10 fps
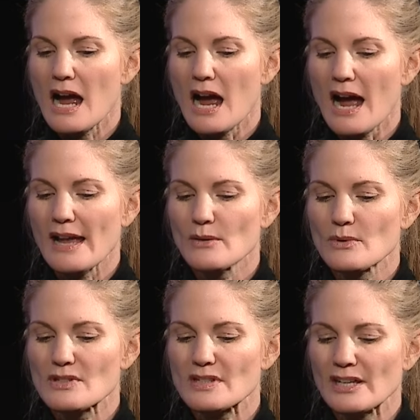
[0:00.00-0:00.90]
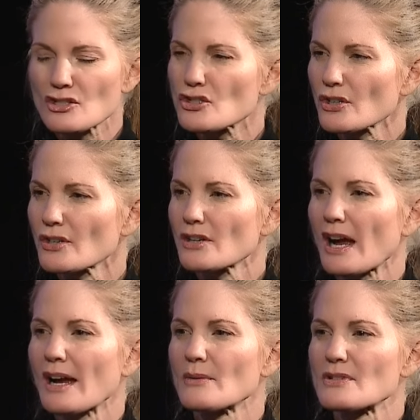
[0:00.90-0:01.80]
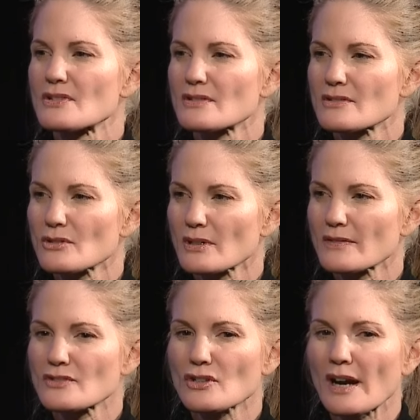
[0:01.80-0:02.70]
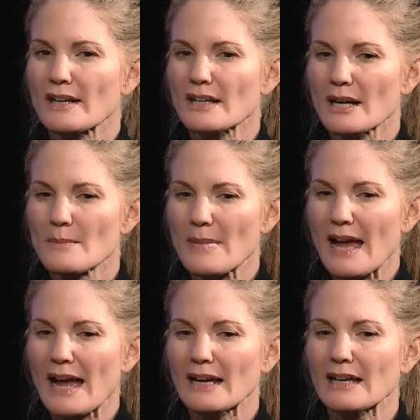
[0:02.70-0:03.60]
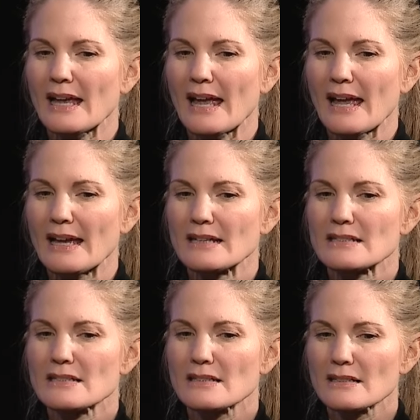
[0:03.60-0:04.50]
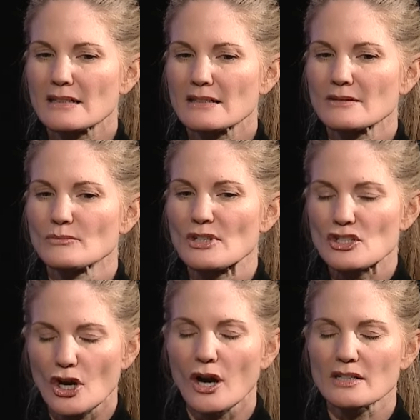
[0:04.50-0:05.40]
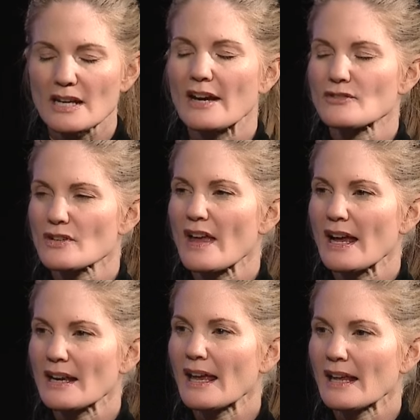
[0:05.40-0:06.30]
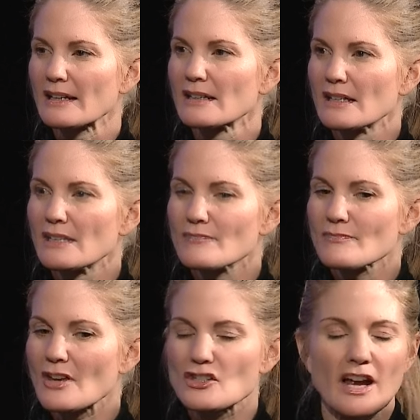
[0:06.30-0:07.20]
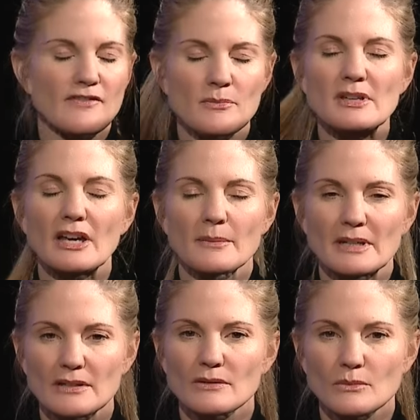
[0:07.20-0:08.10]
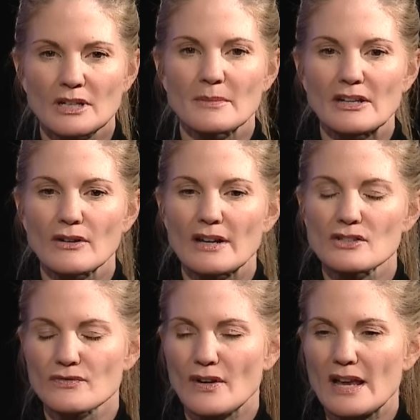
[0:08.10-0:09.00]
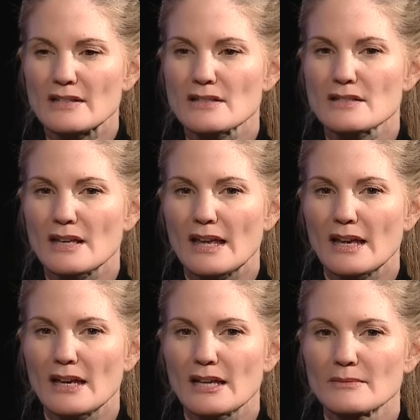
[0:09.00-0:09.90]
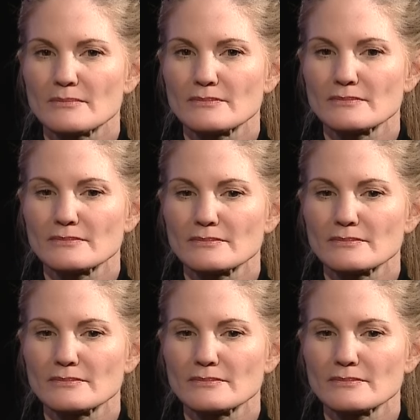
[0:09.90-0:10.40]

I was injured. I was sort of trying to come back, and we talked after that. And aside from becoming one of my greatest friends, um,